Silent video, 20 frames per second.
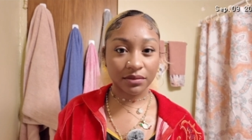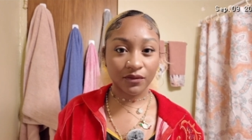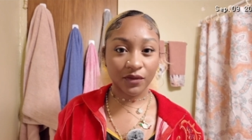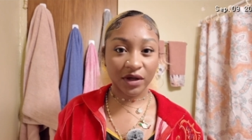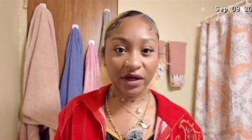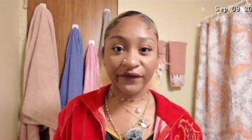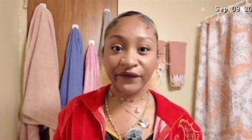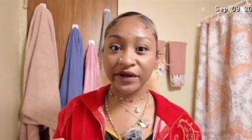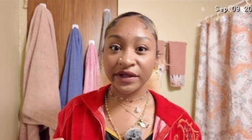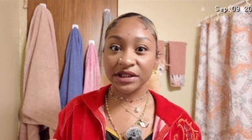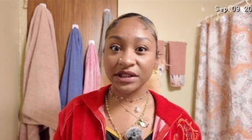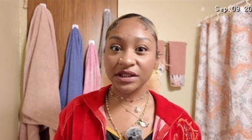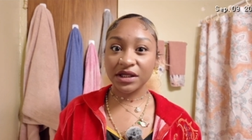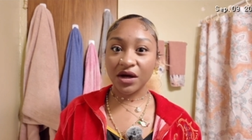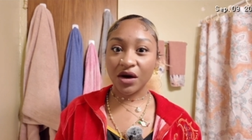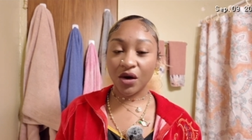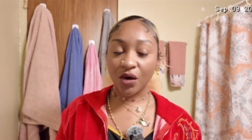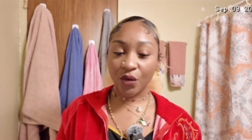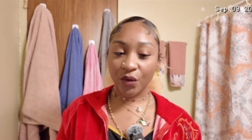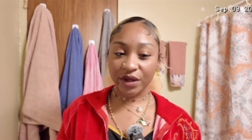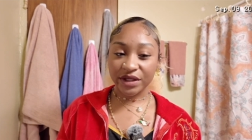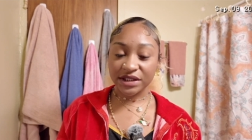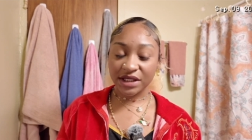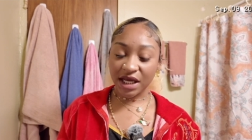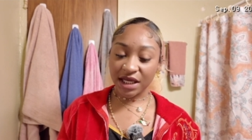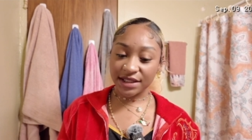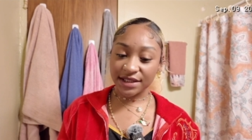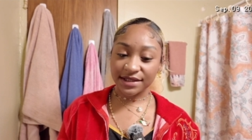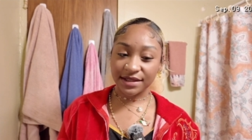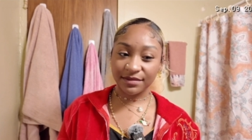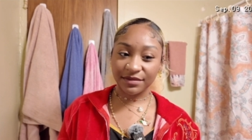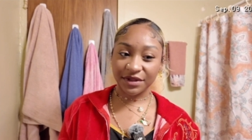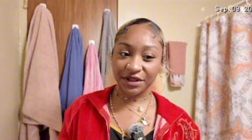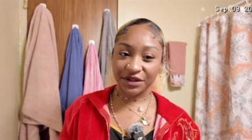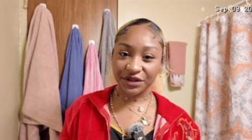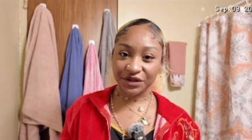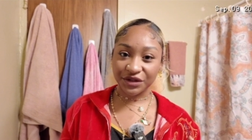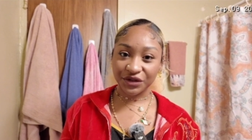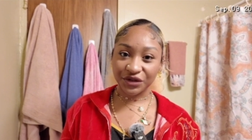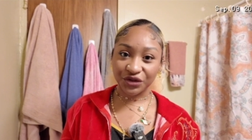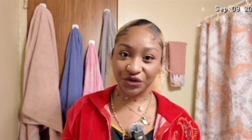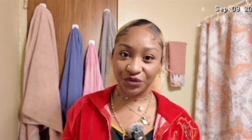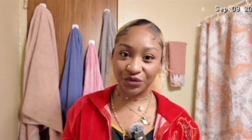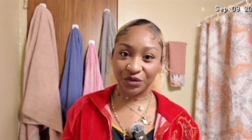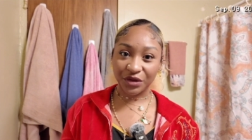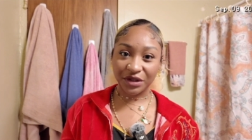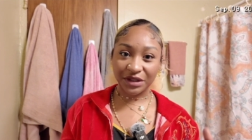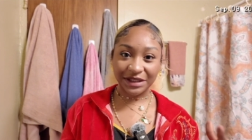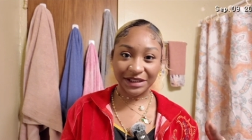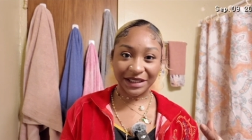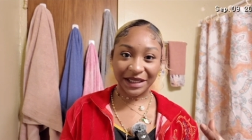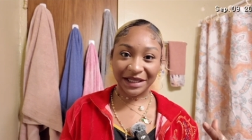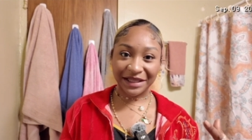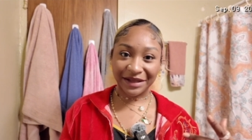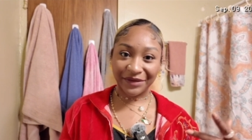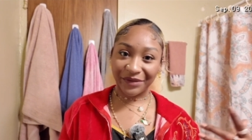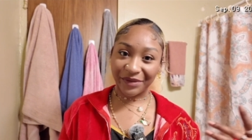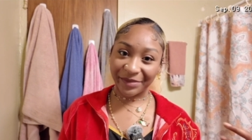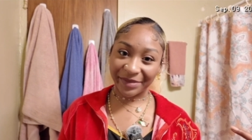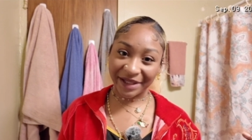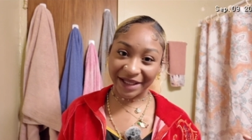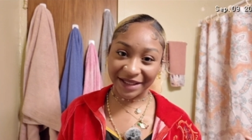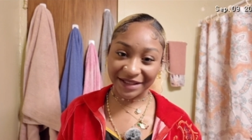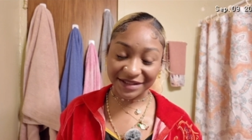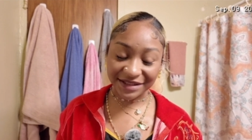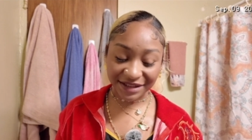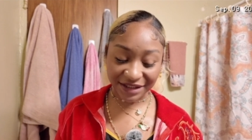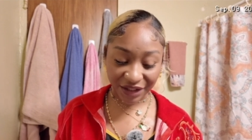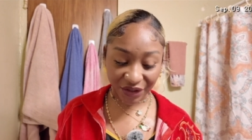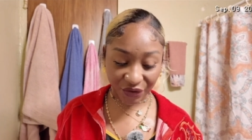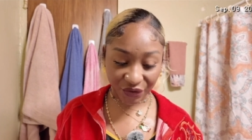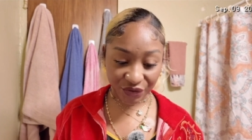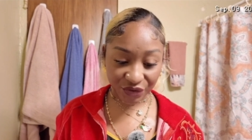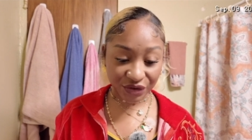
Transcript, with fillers: One of us always has something to do on the day that we plan to go.